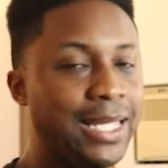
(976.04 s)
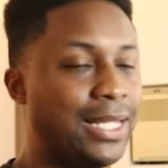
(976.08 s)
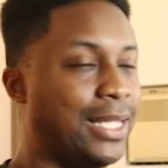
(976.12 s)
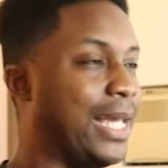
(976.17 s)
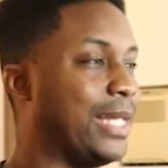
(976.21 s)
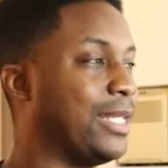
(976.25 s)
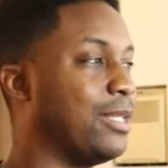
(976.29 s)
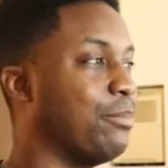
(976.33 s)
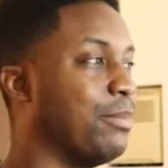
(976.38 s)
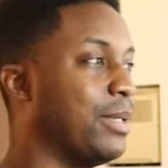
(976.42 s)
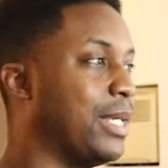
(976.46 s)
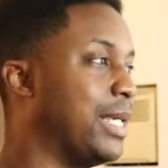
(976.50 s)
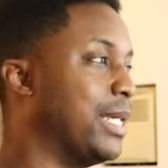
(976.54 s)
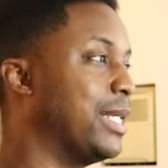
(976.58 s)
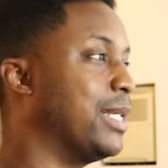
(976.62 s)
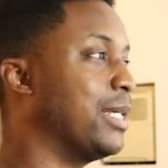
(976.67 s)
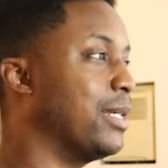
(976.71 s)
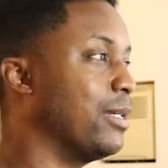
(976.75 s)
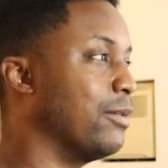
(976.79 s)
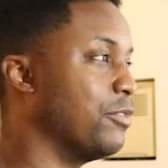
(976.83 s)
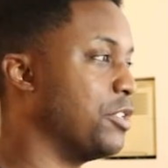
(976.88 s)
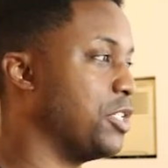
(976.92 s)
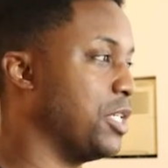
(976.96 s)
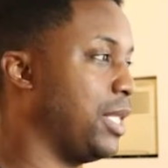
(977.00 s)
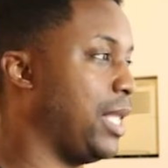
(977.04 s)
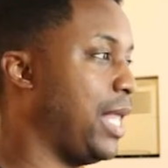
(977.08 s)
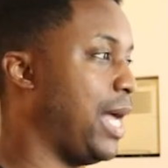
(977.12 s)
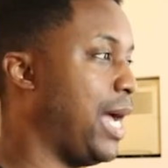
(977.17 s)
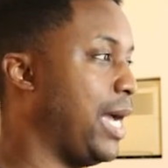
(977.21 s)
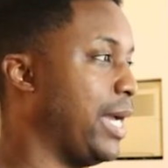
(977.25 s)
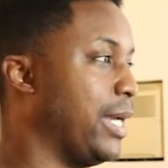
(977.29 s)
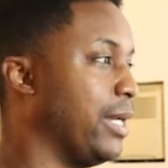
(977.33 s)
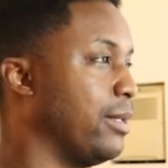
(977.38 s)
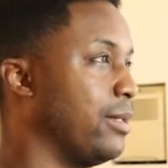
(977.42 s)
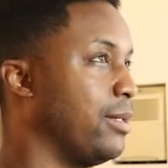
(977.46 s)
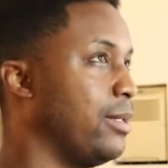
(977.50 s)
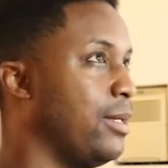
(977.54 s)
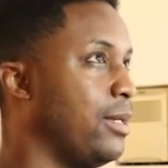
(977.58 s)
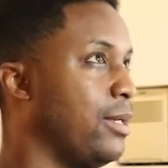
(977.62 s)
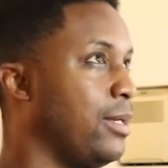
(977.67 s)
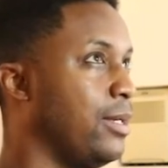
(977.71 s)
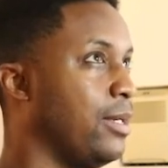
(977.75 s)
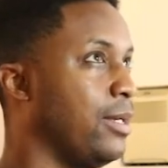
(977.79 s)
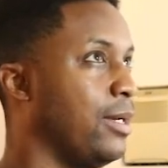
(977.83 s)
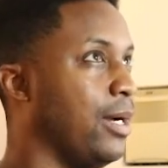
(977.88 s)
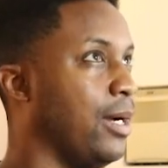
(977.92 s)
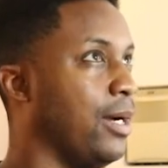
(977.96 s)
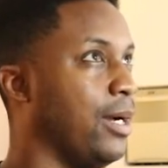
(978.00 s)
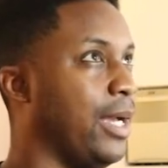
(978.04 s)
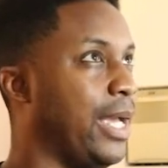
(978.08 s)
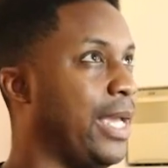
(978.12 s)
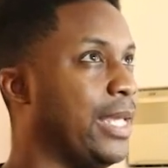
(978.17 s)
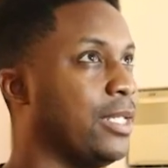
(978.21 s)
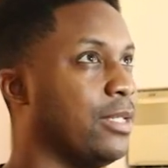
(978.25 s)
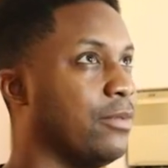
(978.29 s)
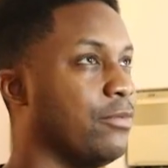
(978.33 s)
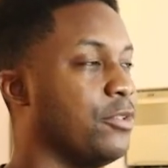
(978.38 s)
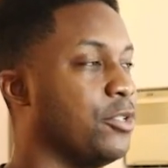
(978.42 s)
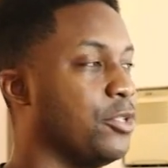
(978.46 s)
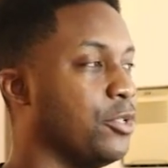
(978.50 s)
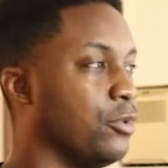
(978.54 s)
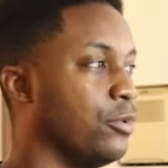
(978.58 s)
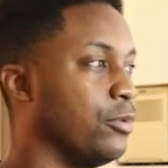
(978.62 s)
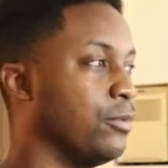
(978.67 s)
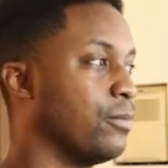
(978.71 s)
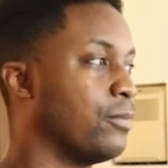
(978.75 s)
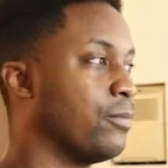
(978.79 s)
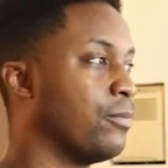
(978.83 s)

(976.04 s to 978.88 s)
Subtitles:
in like the beginning of July, end of June,